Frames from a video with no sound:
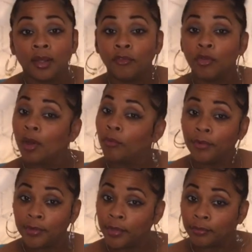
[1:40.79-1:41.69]
give you a
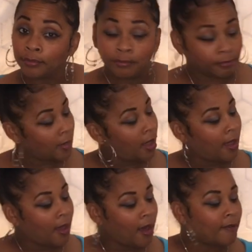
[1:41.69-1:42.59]
review
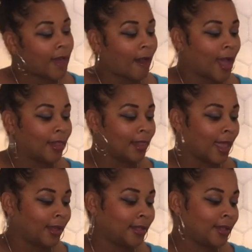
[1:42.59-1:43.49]
of how I
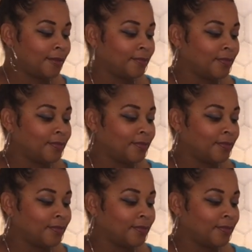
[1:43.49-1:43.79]
liked it.